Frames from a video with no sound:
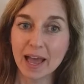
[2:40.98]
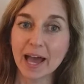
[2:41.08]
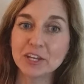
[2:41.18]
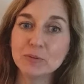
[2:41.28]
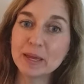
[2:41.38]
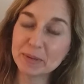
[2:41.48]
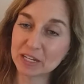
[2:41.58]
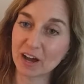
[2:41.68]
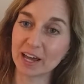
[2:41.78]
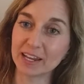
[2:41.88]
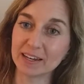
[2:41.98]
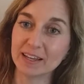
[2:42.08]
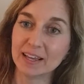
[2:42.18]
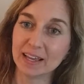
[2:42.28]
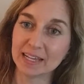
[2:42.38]
And you may be nodding
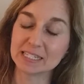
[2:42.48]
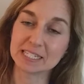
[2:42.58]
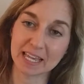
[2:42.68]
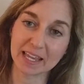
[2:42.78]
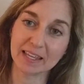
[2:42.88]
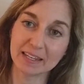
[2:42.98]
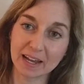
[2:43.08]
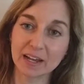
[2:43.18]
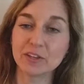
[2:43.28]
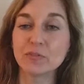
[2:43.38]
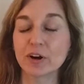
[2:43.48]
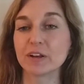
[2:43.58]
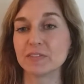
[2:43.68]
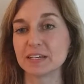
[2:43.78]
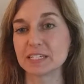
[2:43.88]
and saying, yeah, you've heard
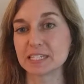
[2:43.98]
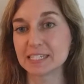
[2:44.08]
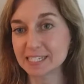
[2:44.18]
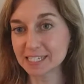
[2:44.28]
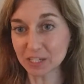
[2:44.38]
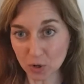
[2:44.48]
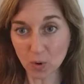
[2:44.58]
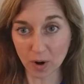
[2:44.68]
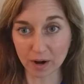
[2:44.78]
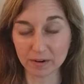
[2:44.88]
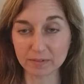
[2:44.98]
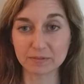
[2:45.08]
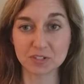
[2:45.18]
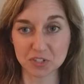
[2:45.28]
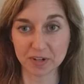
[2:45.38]
of this. This is the core, and
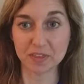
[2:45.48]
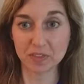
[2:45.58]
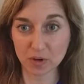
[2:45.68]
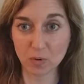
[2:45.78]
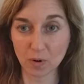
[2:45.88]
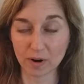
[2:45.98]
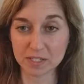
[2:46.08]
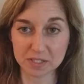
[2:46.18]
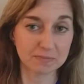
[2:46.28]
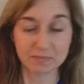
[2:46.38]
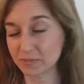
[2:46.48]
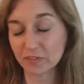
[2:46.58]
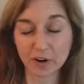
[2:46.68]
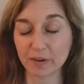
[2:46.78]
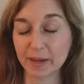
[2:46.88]
we'll strengthen the core.
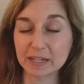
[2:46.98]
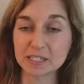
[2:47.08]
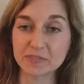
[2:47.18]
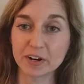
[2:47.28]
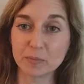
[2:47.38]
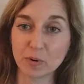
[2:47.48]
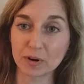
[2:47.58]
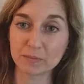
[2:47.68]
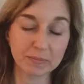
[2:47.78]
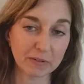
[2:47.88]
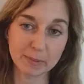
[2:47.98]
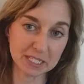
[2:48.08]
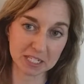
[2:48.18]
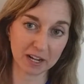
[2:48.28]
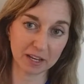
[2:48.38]
You've heard about it. It's very important.
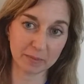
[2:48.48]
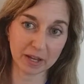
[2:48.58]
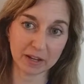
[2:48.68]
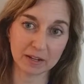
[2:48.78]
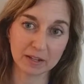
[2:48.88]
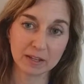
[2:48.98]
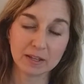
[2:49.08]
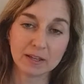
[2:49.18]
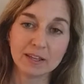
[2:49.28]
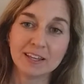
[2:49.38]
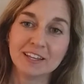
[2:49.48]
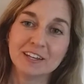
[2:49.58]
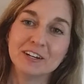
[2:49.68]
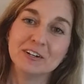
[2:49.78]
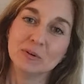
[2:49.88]
Everybody's talking about it.
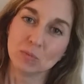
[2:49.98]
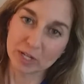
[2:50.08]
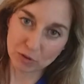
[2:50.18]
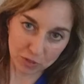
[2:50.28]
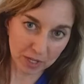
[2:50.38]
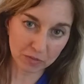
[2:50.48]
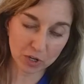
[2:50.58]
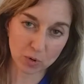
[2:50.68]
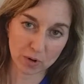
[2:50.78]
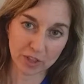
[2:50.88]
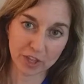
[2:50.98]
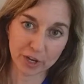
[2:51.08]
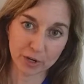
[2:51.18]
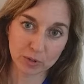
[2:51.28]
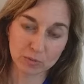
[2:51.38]
When you think of the core,
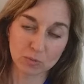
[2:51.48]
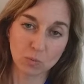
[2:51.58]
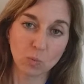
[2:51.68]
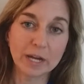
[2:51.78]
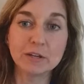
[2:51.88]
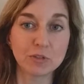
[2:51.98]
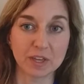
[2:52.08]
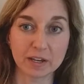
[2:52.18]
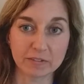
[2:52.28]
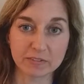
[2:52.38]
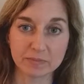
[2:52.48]
though, what do you think of?